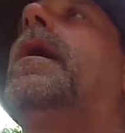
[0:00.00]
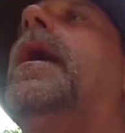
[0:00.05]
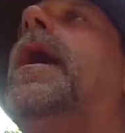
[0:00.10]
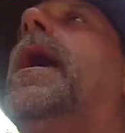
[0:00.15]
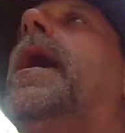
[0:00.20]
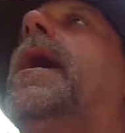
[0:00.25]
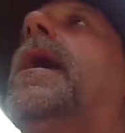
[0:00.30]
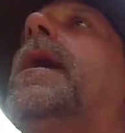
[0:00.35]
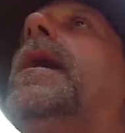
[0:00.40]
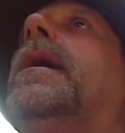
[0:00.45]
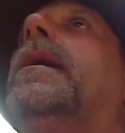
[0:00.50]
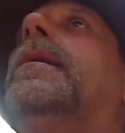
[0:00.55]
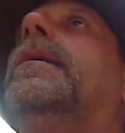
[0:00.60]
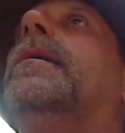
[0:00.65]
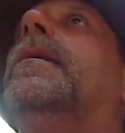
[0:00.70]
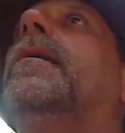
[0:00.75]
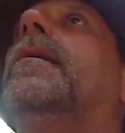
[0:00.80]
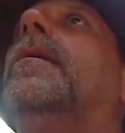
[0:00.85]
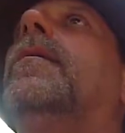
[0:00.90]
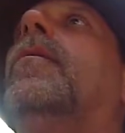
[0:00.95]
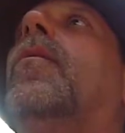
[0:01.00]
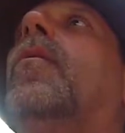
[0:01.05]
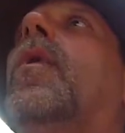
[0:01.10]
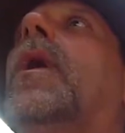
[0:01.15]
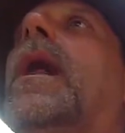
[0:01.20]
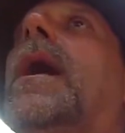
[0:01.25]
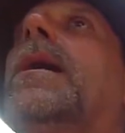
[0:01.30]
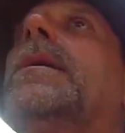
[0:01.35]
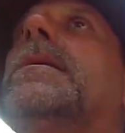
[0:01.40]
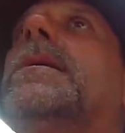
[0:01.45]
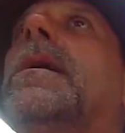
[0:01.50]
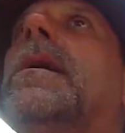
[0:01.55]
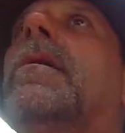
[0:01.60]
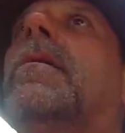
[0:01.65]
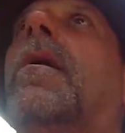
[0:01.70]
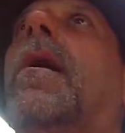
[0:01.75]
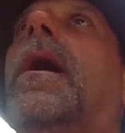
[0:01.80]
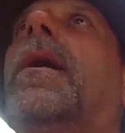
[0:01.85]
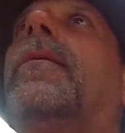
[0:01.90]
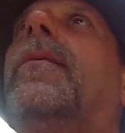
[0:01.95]
And when I say
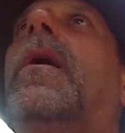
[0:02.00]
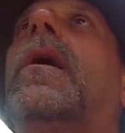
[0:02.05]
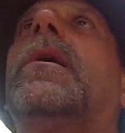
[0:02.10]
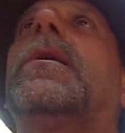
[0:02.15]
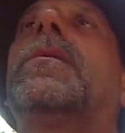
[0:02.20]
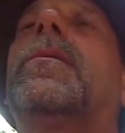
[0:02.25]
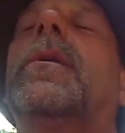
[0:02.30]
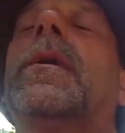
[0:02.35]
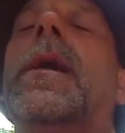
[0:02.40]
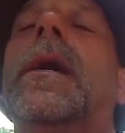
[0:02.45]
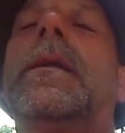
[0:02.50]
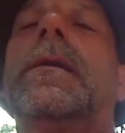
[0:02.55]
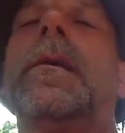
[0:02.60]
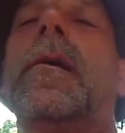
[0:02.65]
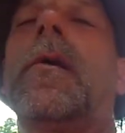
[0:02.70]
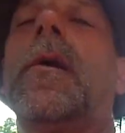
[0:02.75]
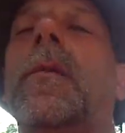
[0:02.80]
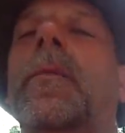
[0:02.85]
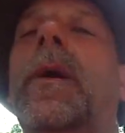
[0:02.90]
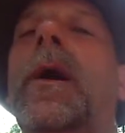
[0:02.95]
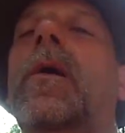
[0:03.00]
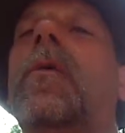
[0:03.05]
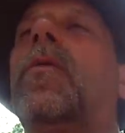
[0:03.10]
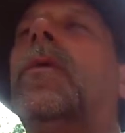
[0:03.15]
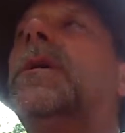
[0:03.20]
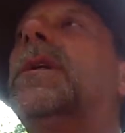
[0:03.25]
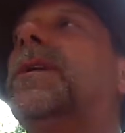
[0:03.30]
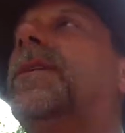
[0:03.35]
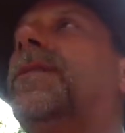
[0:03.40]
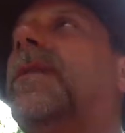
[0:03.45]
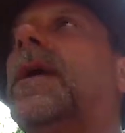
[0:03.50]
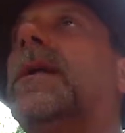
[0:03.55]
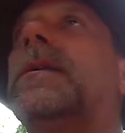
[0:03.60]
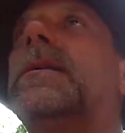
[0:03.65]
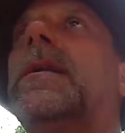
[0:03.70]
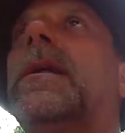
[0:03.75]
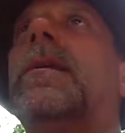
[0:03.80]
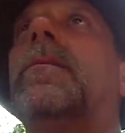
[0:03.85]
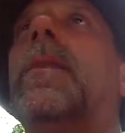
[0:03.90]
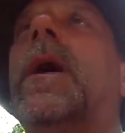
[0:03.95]
graveyards, we're not talking about one that's
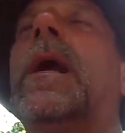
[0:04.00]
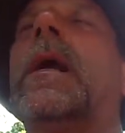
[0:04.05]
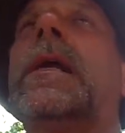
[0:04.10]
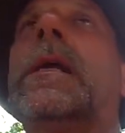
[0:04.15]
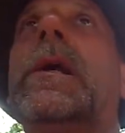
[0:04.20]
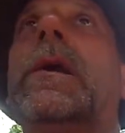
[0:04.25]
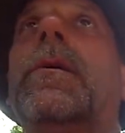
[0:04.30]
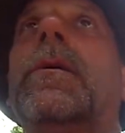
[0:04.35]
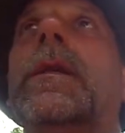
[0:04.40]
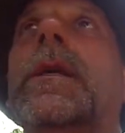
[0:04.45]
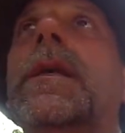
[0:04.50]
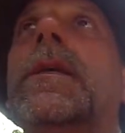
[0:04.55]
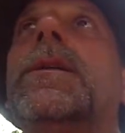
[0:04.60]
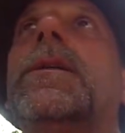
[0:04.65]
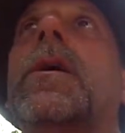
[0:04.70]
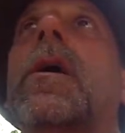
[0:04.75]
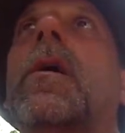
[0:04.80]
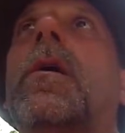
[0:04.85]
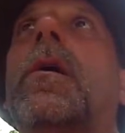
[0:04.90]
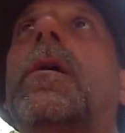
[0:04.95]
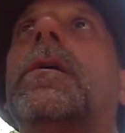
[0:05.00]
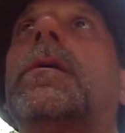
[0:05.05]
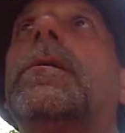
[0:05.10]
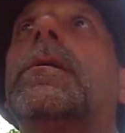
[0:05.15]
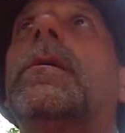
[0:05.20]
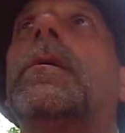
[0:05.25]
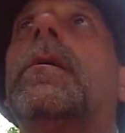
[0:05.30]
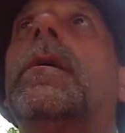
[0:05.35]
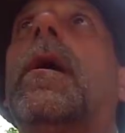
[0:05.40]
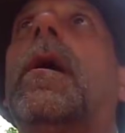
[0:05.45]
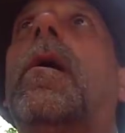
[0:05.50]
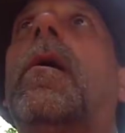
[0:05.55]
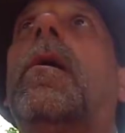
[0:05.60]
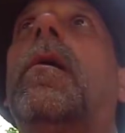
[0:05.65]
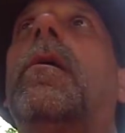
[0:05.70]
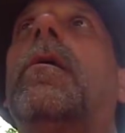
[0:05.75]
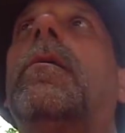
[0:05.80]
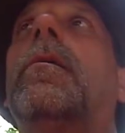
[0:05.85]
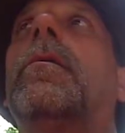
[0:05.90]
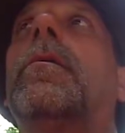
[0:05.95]
fenced in, manicured. These yards
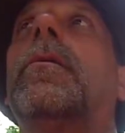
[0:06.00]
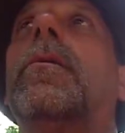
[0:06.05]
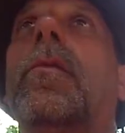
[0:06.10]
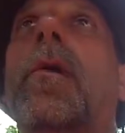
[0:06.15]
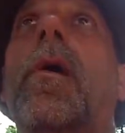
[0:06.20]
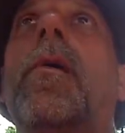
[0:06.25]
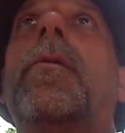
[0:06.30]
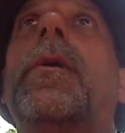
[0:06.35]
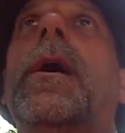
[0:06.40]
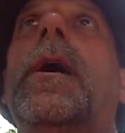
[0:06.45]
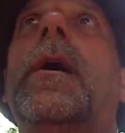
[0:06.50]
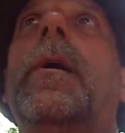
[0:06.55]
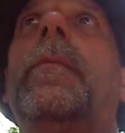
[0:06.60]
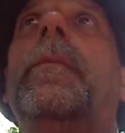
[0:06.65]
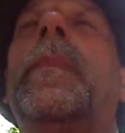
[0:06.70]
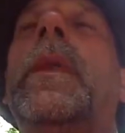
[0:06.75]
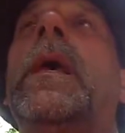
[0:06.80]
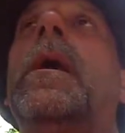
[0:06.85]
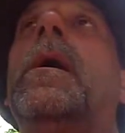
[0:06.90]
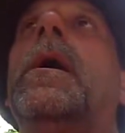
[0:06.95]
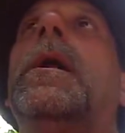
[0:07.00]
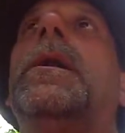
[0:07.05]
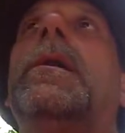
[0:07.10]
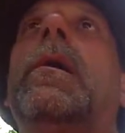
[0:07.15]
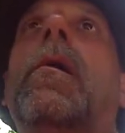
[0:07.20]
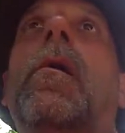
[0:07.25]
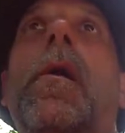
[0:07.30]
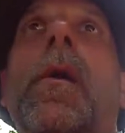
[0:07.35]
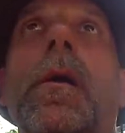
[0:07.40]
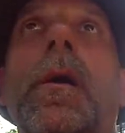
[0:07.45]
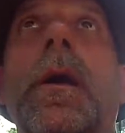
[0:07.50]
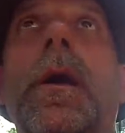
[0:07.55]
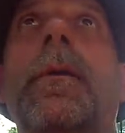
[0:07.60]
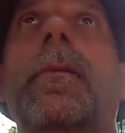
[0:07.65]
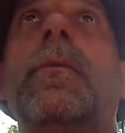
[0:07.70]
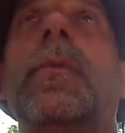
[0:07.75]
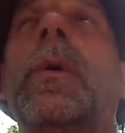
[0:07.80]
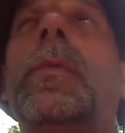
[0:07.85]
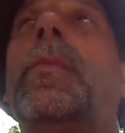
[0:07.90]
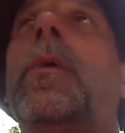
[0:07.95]
are growed up. They're on
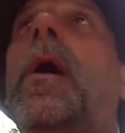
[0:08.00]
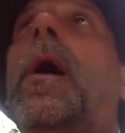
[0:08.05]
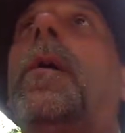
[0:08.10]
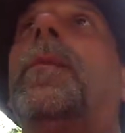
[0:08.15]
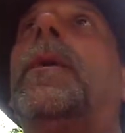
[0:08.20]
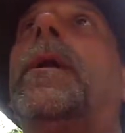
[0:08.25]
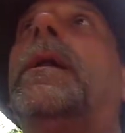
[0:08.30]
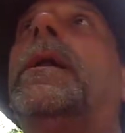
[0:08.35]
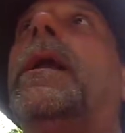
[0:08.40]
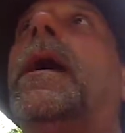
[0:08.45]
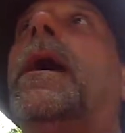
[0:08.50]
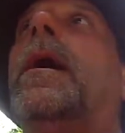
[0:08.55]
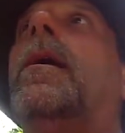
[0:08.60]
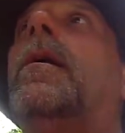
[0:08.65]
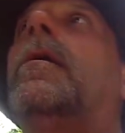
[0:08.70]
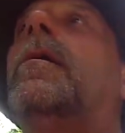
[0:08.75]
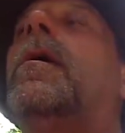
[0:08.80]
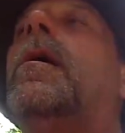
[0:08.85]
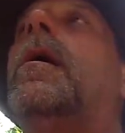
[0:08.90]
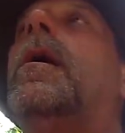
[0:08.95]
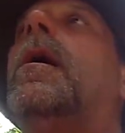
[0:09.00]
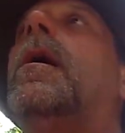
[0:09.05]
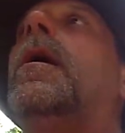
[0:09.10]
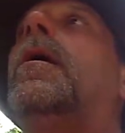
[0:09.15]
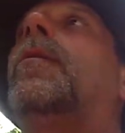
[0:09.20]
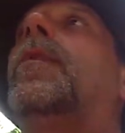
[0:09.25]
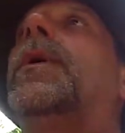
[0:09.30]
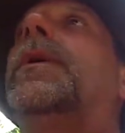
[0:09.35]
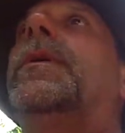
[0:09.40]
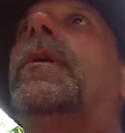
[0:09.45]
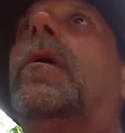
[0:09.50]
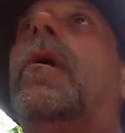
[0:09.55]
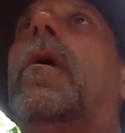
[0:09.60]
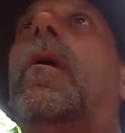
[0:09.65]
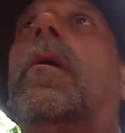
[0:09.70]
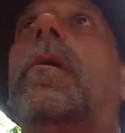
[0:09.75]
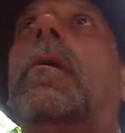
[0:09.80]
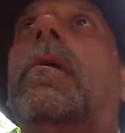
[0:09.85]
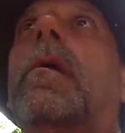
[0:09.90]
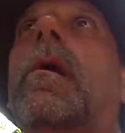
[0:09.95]
government property now, but they're
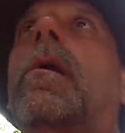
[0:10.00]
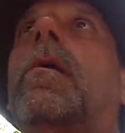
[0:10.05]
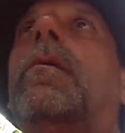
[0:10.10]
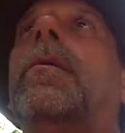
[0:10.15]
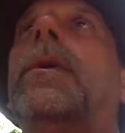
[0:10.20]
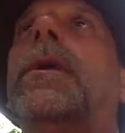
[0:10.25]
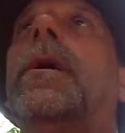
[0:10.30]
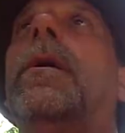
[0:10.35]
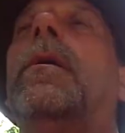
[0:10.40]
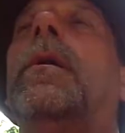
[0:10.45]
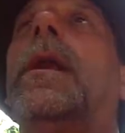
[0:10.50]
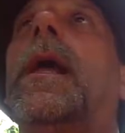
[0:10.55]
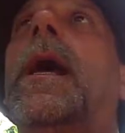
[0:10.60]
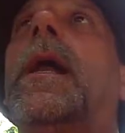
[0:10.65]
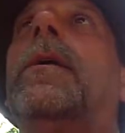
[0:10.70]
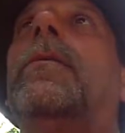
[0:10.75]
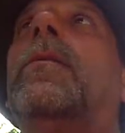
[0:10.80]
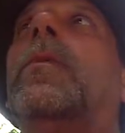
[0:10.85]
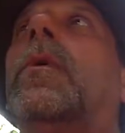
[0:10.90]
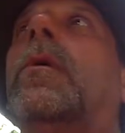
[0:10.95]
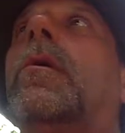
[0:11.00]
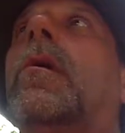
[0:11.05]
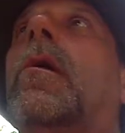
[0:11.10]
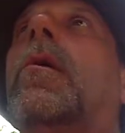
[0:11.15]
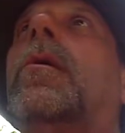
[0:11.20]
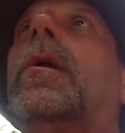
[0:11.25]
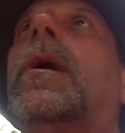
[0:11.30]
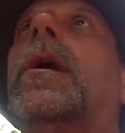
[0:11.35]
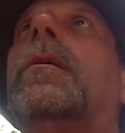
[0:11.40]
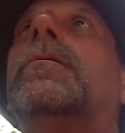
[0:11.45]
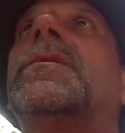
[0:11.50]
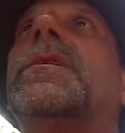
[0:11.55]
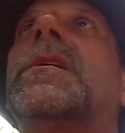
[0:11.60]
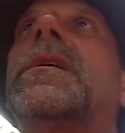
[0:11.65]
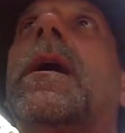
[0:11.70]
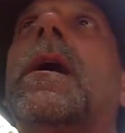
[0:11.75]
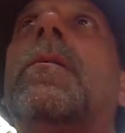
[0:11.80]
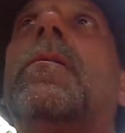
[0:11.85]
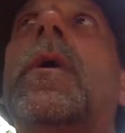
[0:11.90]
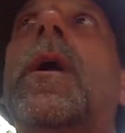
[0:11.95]
all you know, a lot of them are growed up.
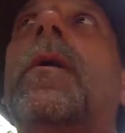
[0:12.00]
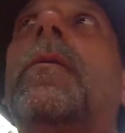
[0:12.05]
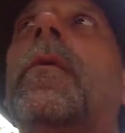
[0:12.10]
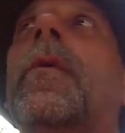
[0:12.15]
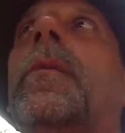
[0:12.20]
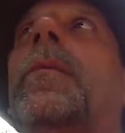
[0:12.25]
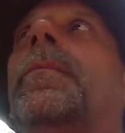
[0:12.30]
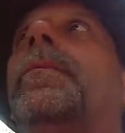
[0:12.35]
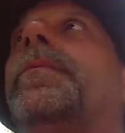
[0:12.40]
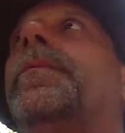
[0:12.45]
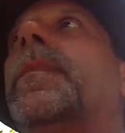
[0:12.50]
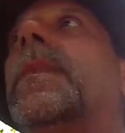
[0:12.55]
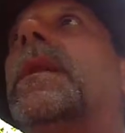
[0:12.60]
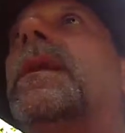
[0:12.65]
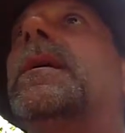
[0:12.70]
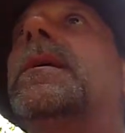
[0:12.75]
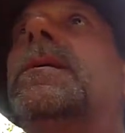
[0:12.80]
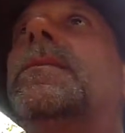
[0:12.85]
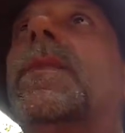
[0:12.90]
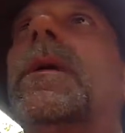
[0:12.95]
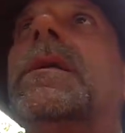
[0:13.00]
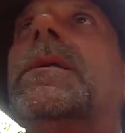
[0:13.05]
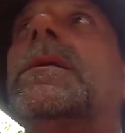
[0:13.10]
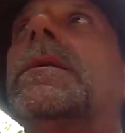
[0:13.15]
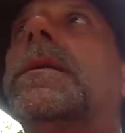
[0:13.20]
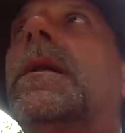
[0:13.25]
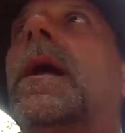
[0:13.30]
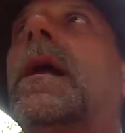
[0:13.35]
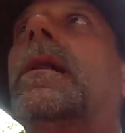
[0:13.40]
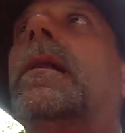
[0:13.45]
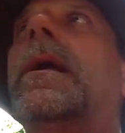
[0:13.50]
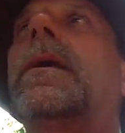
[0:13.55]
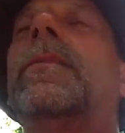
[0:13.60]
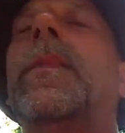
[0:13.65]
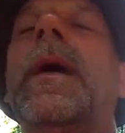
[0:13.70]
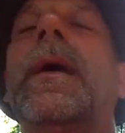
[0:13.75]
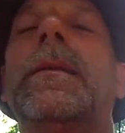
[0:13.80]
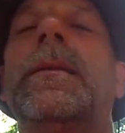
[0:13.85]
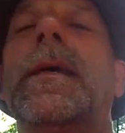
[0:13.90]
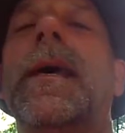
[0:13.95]
Some of them has been slightly
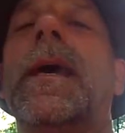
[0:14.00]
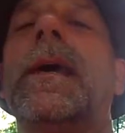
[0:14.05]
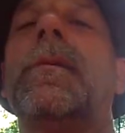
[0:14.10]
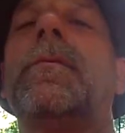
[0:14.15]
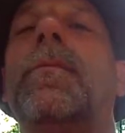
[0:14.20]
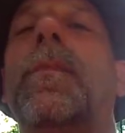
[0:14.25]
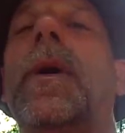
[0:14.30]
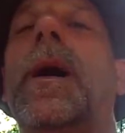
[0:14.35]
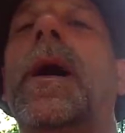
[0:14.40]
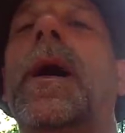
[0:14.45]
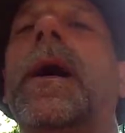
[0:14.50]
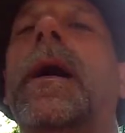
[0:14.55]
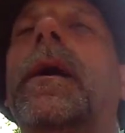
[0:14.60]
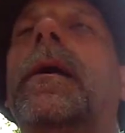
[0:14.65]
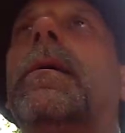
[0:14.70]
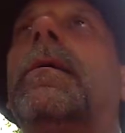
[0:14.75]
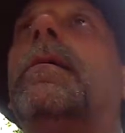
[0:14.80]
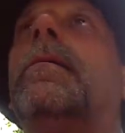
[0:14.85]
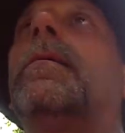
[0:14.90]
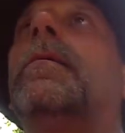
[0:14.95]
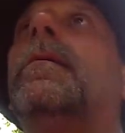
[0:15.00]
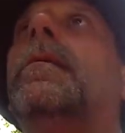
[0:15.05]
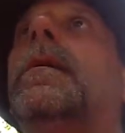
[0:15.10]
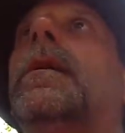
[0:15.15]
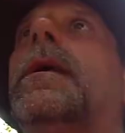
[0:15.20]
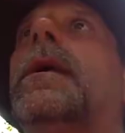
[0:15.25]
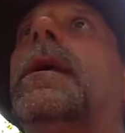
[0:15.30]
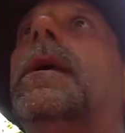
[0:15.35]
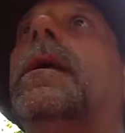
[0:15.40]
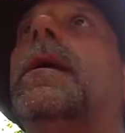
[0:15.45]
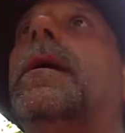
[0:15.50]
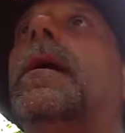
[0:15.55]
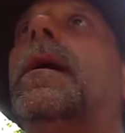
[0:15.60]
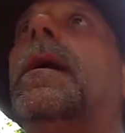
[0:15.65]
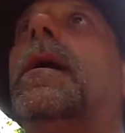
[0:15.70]
maintained by the